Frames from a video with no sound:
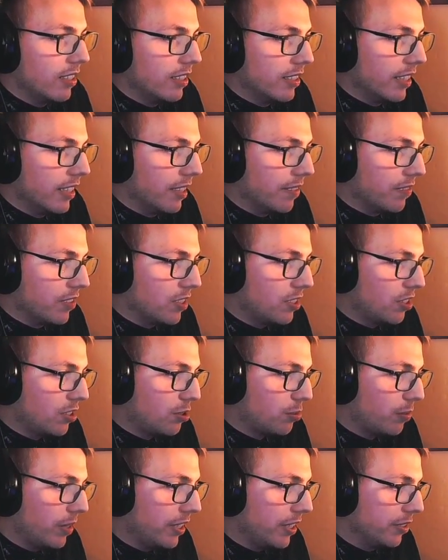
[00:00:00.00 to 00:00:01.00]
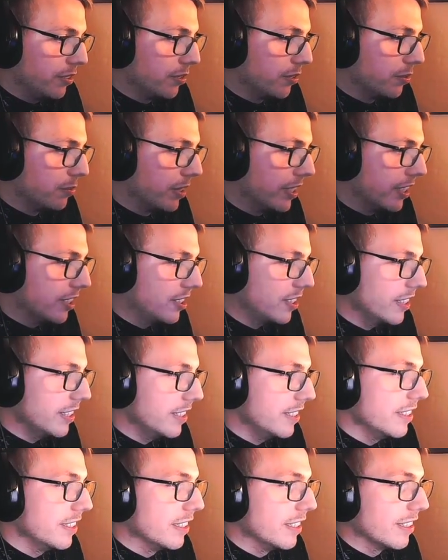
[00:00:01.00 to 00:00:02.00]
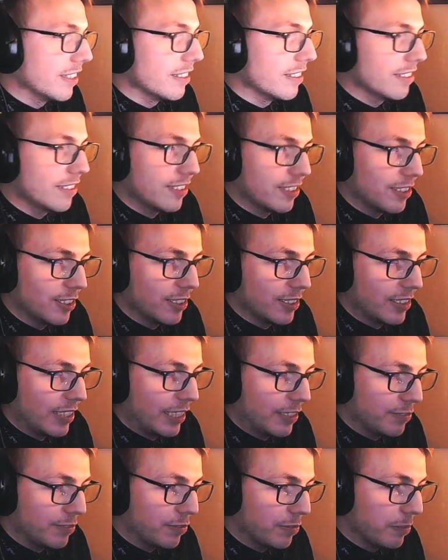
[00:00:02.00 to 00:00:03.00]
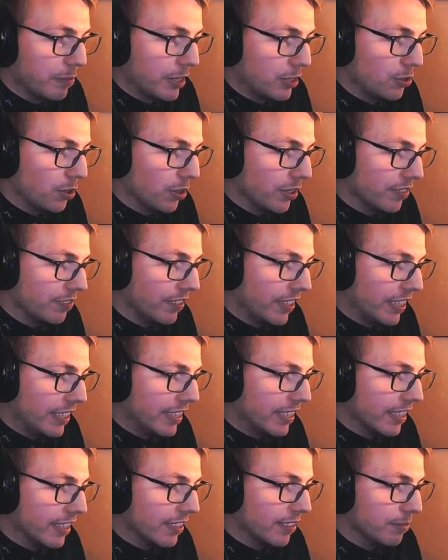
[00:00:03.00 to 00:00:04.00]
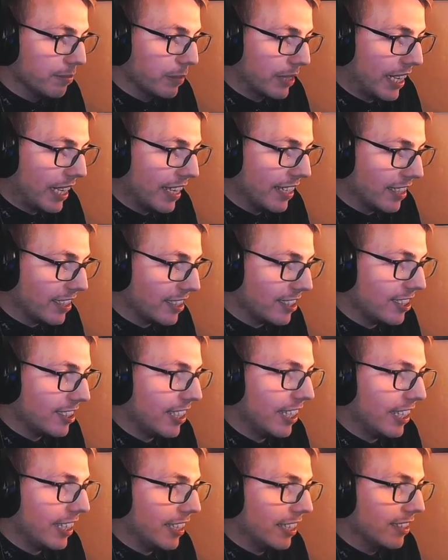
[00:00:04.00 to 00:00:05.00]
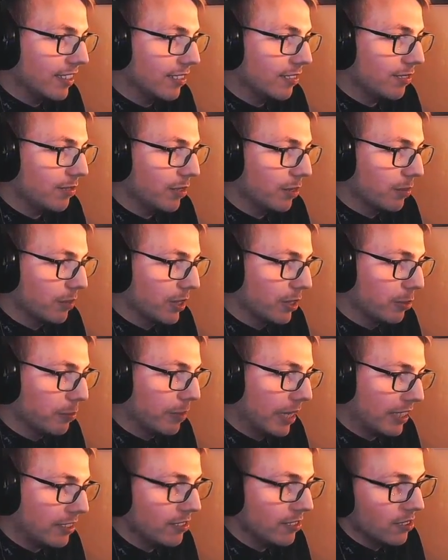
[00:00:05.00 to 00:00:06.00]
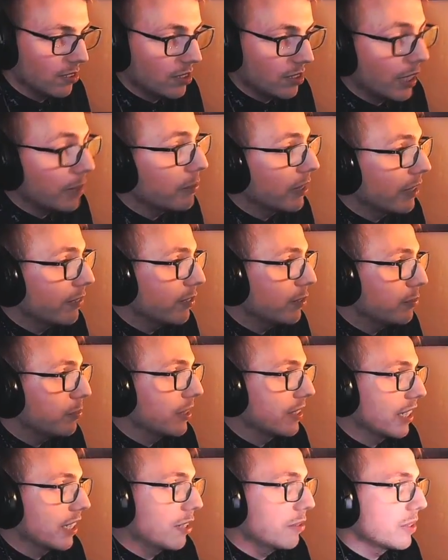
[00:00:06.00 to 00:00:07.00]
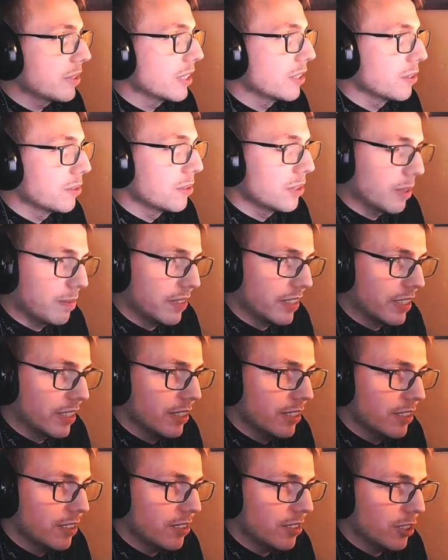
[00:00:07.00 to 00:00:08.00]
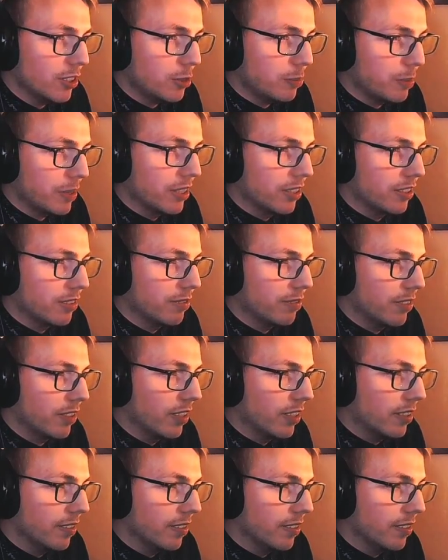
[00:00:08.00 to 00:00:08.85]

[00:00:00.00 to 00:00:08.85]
Yeah, and this is where you really see the kind of Metroidvania mechanics kick in, when we go back to the same level, but now we can do something else, just because of